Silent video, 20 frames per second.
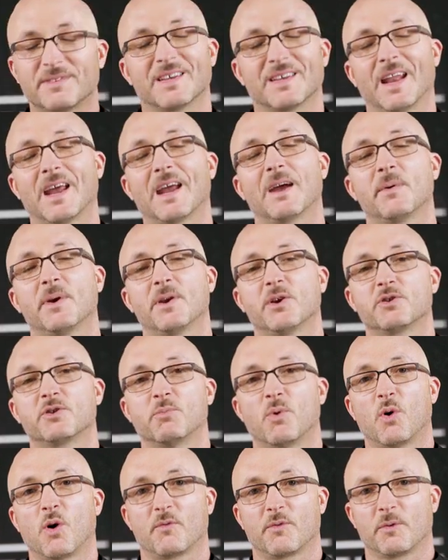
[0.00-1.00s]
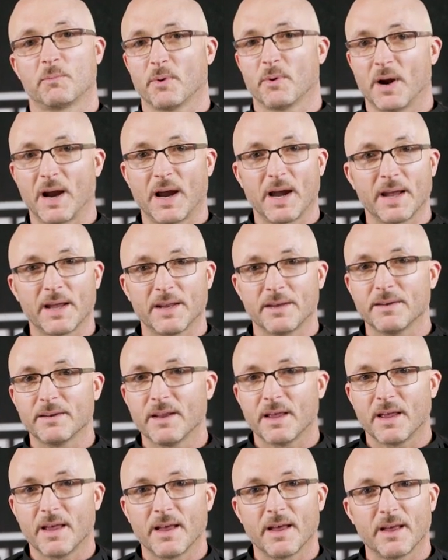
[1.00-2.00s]
Today we use more of a
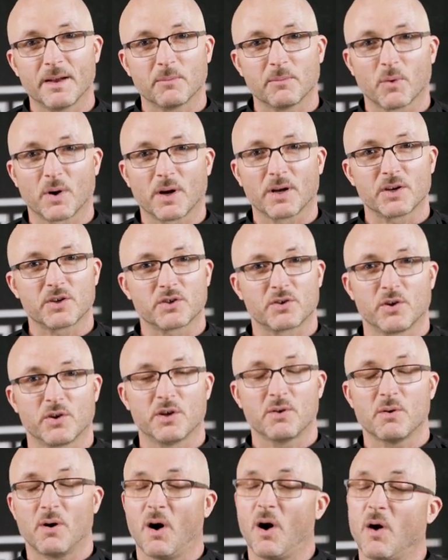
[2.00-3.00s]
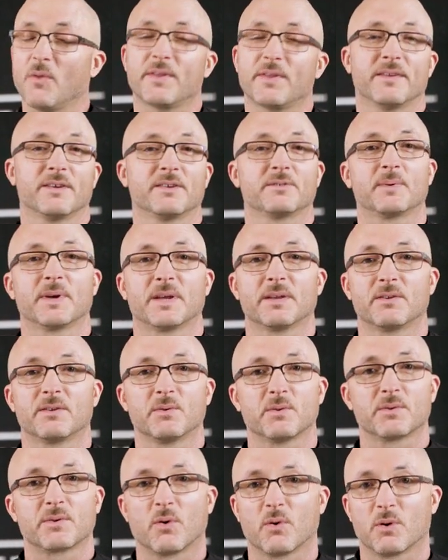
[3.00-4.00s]
brine, and we're gonna show you all the things we can
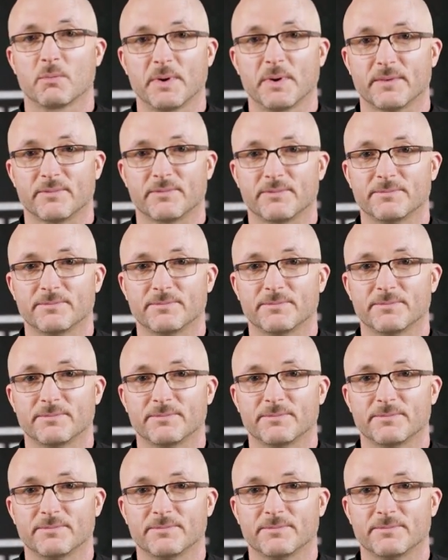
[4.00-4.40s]
do with corned beef.